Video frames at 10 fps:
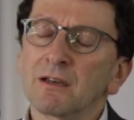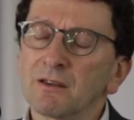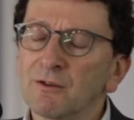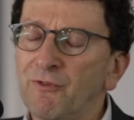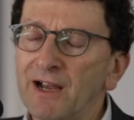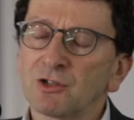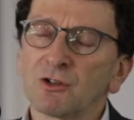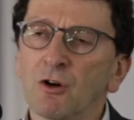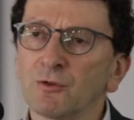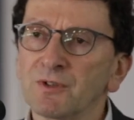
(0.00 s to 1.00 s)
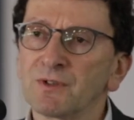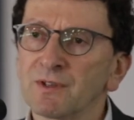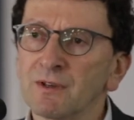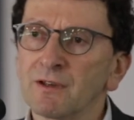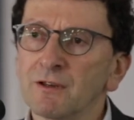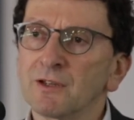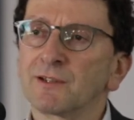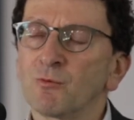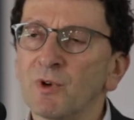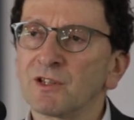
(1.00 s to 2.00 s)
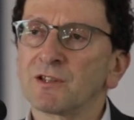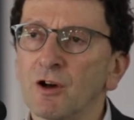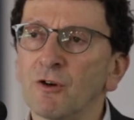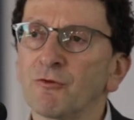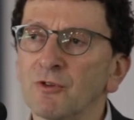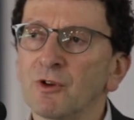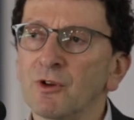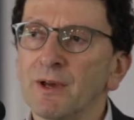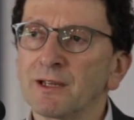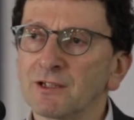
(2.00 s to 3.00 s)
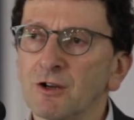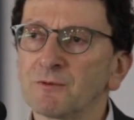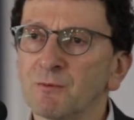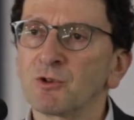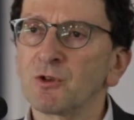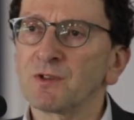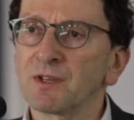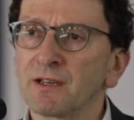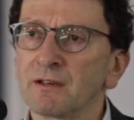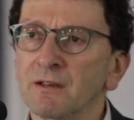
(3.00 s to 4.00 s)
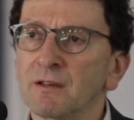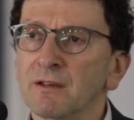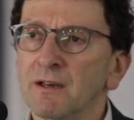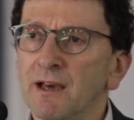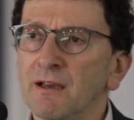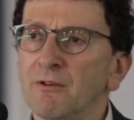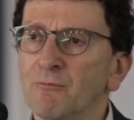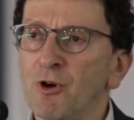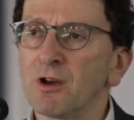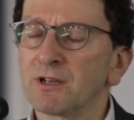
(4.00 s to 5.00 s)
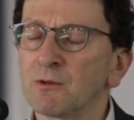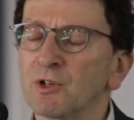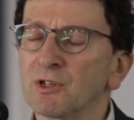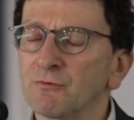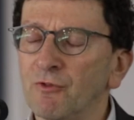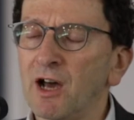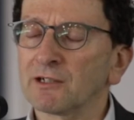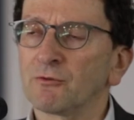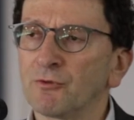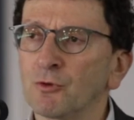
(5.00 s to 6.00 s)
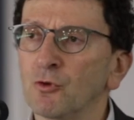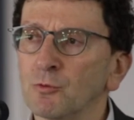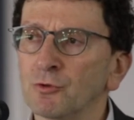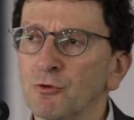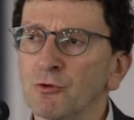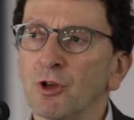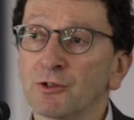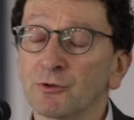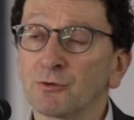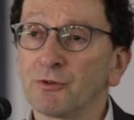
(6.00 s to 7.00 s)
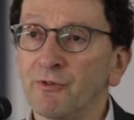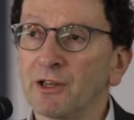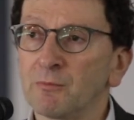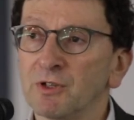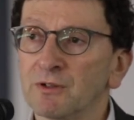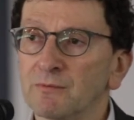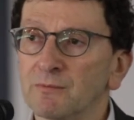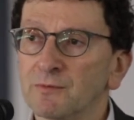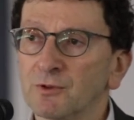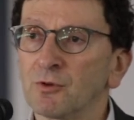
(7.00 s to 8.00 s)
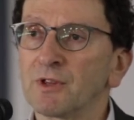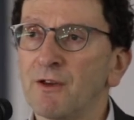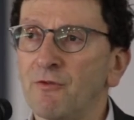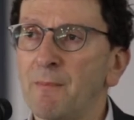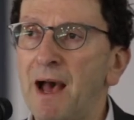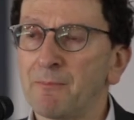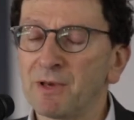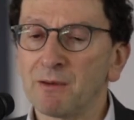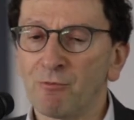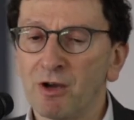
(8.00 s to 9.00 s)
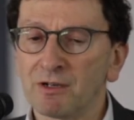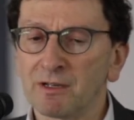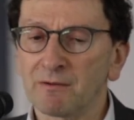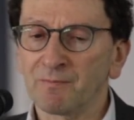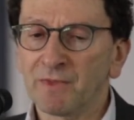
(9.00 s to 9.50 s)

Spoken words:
the function alters, it switches off and stops producing a protein which is vital for normal neurological development. It's called the FMRP protein.